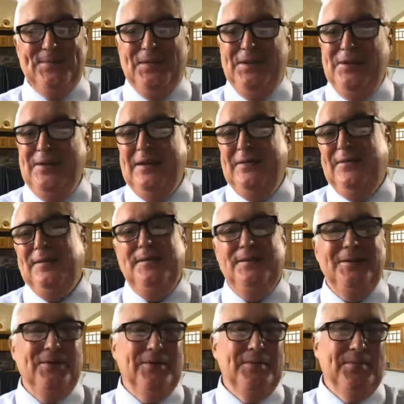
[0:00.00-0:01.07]
and you have an
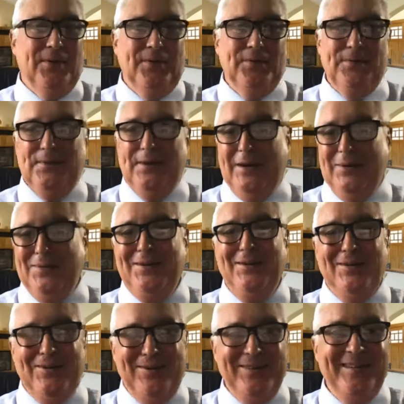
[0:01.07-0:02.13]
illegal brothel going
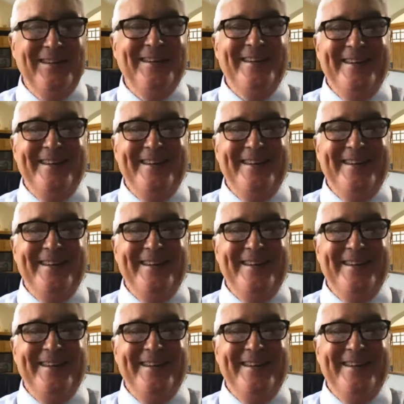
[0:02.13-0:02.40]
on